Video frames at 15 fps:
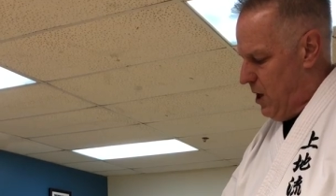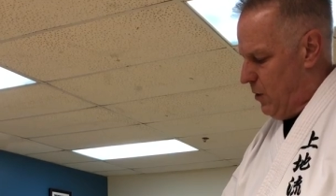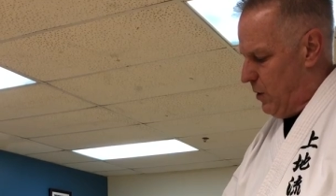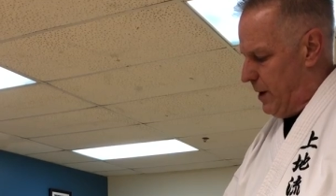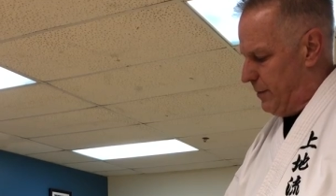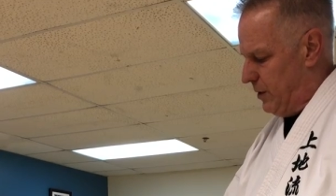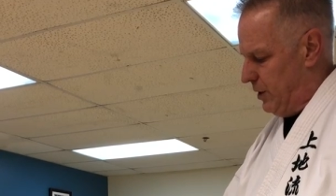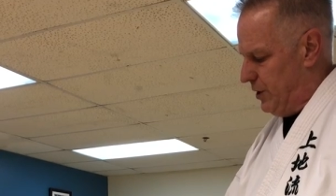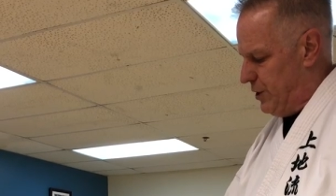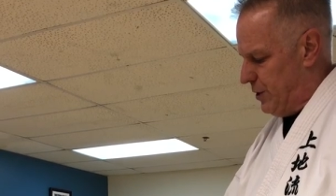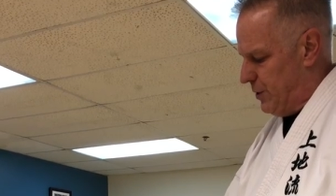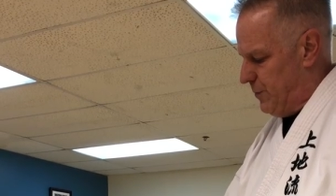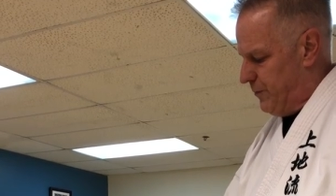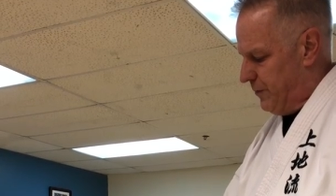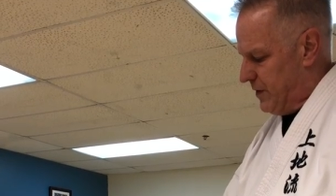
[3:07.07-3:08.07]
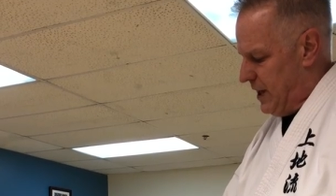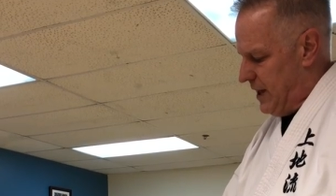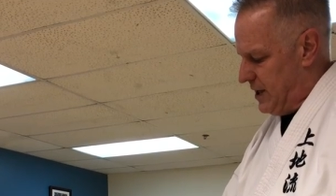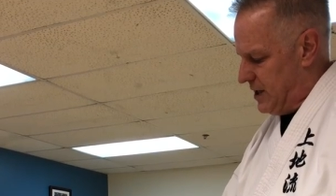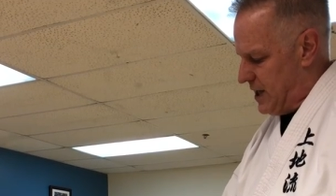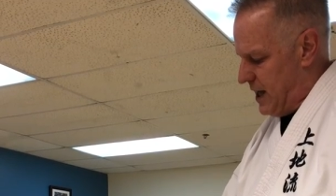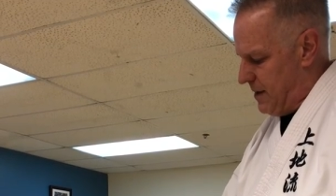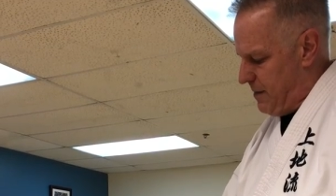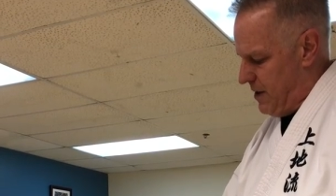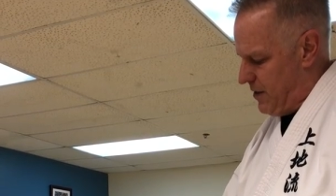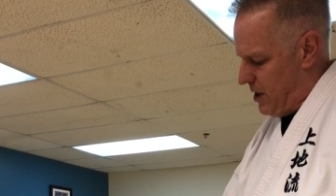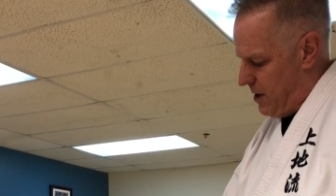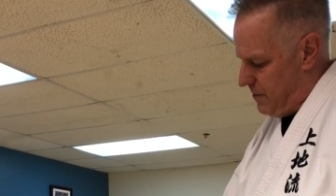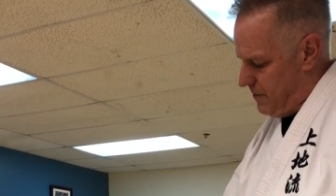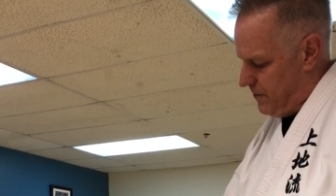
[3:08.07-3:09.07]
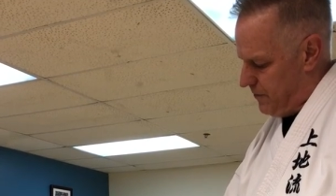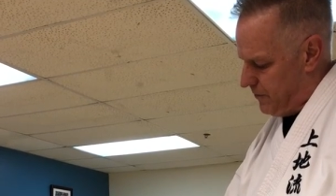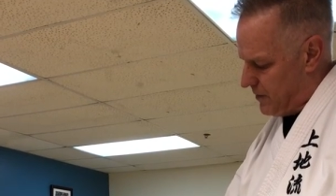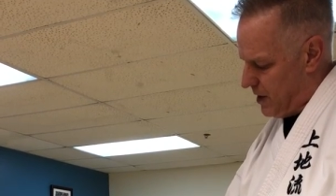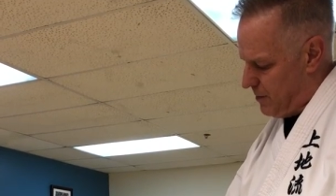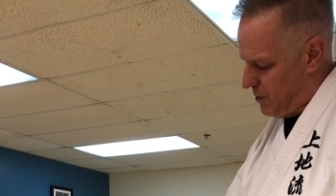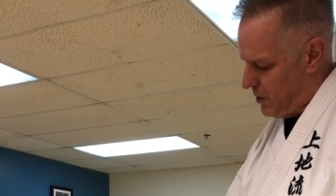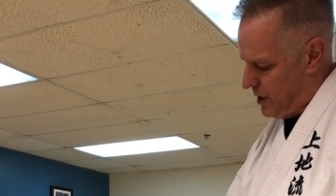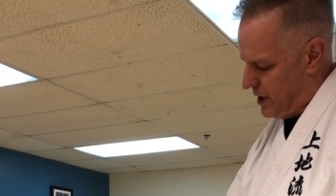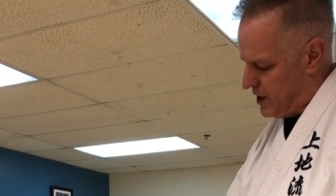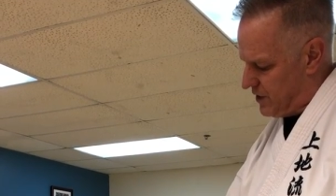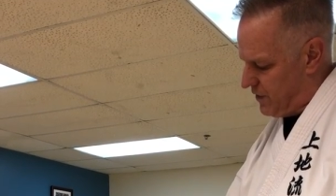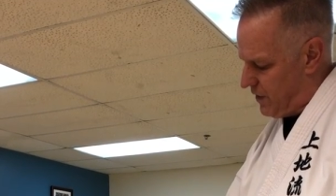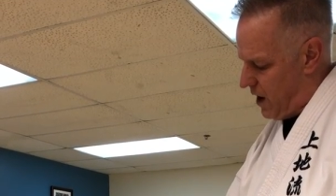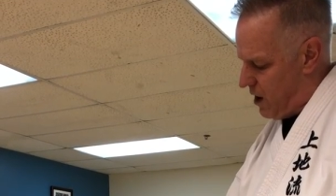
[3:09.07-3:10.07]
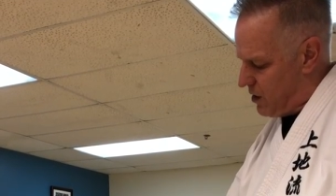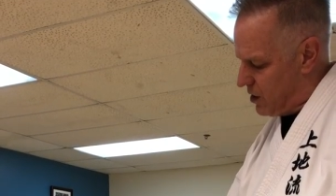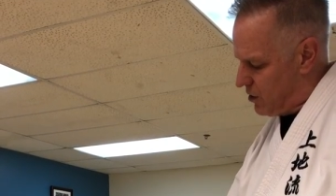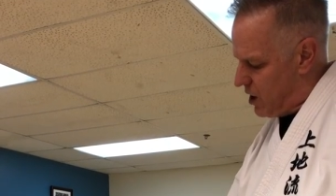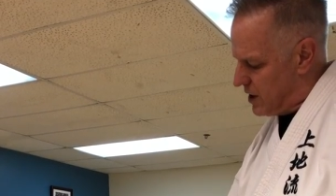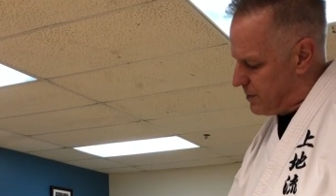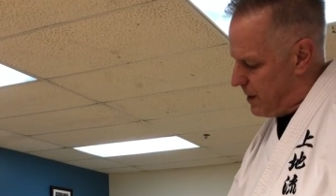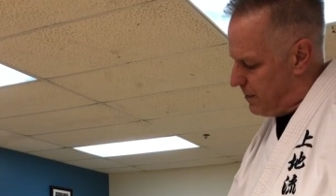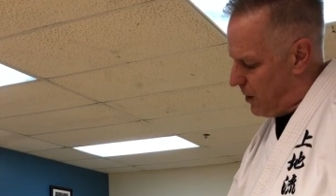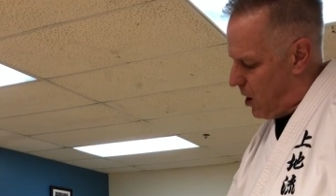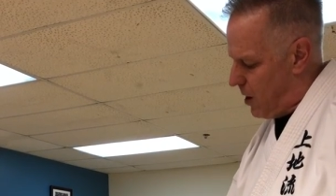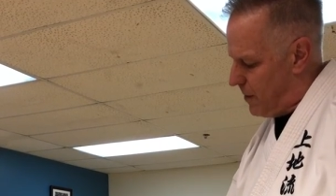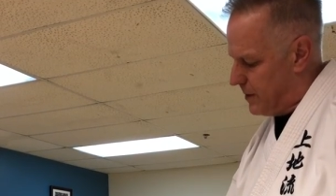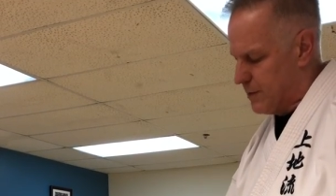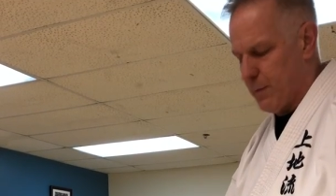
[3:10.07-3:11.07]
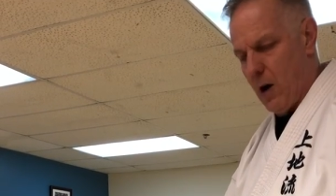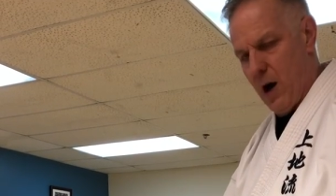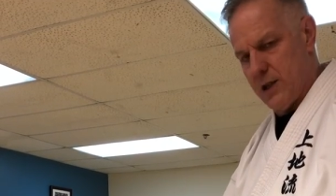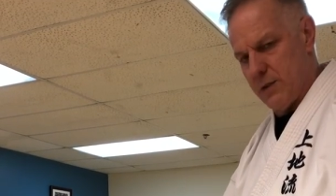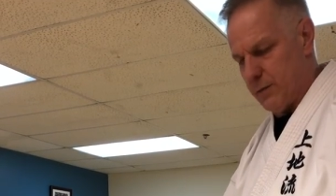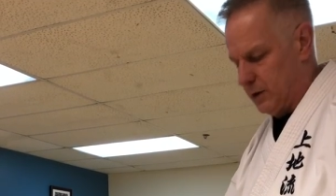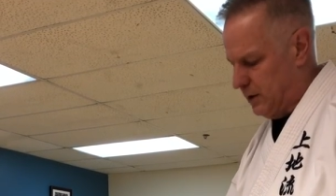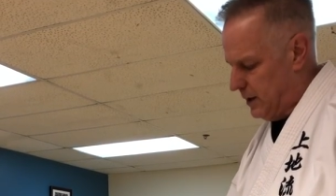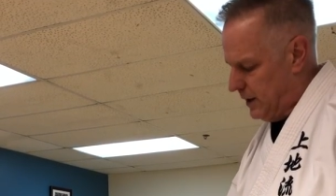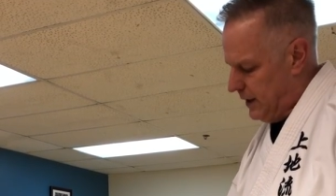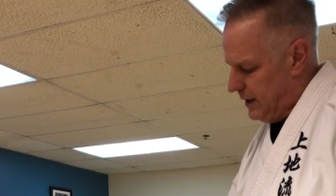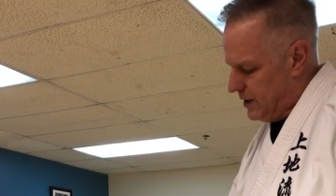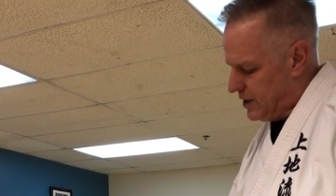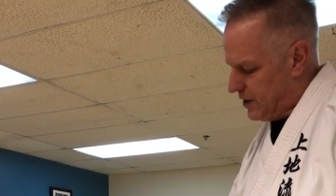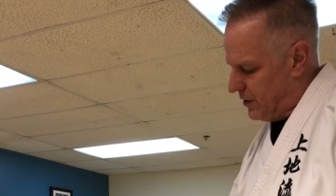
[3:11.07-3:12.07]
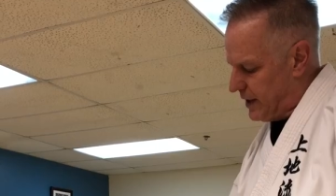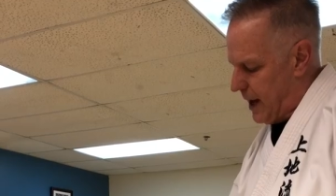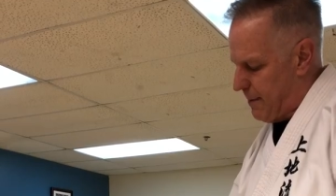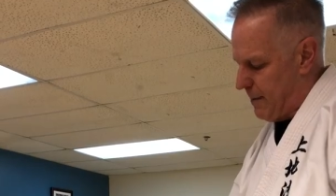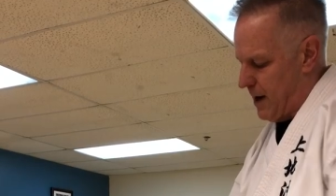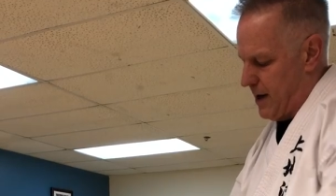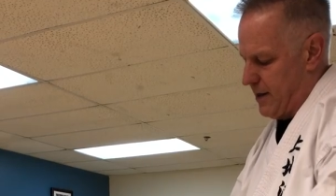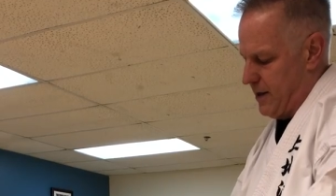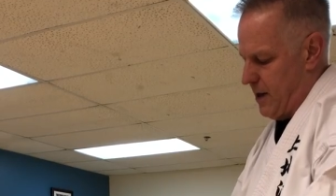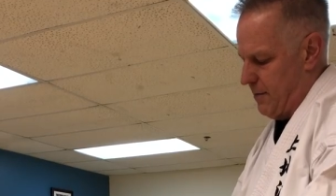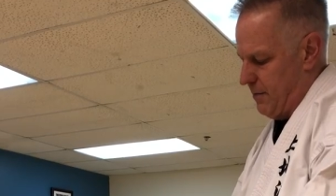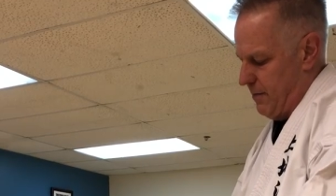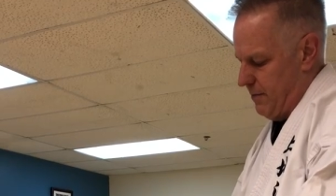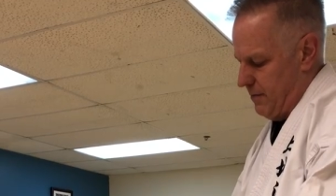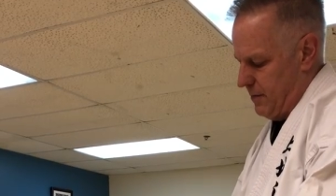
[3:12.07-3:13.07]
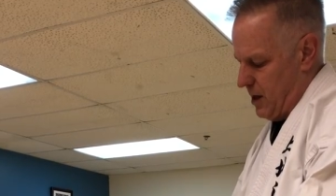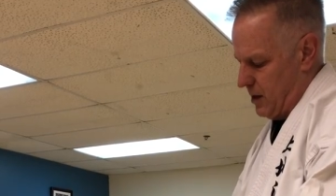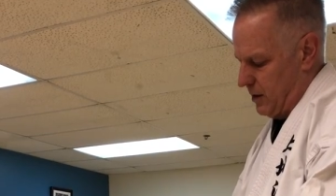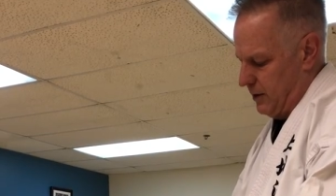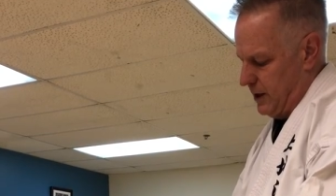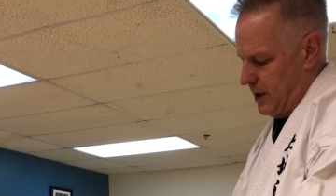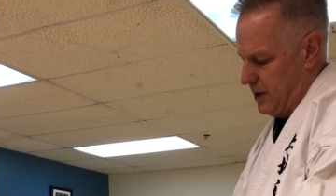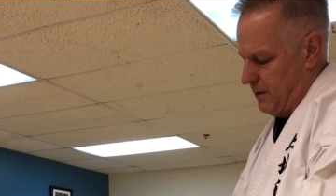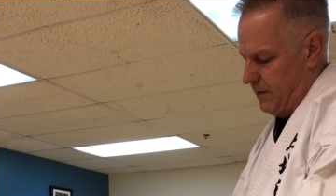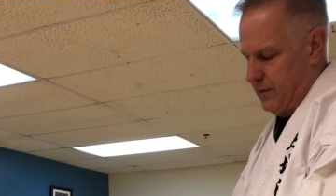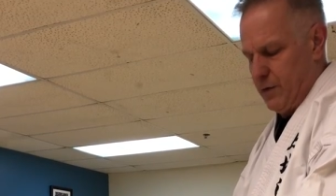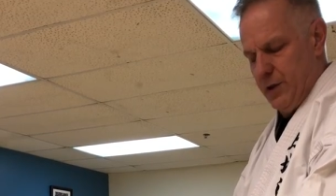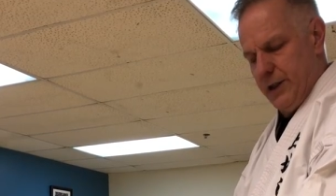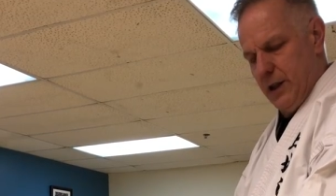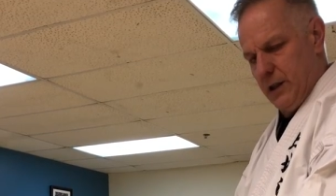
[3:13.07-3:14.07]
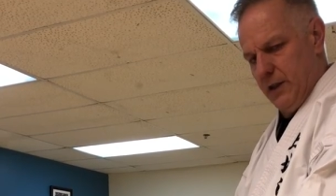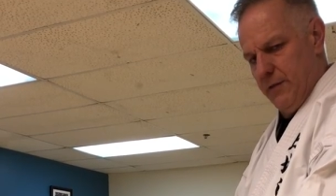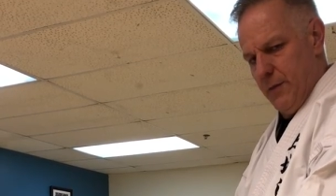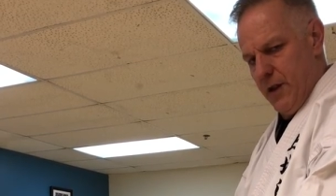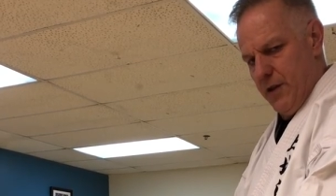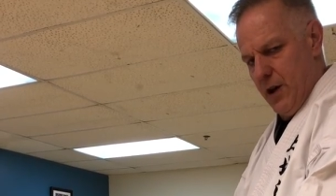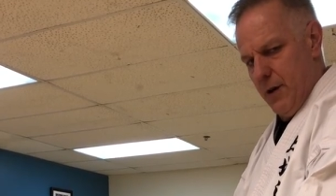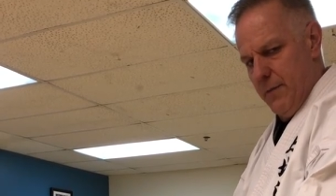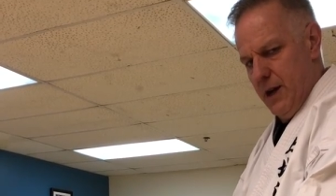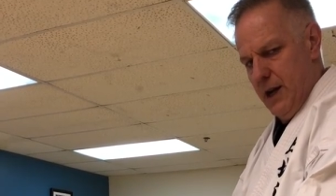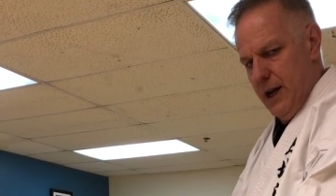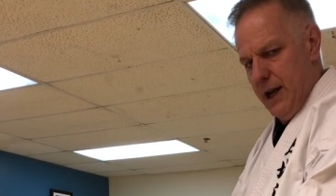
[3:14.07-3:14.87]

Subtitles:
What I'm going to do is take my thumb and put it as far across my palm as possible so that my thumb knuckle, this first knuckle of my thumb,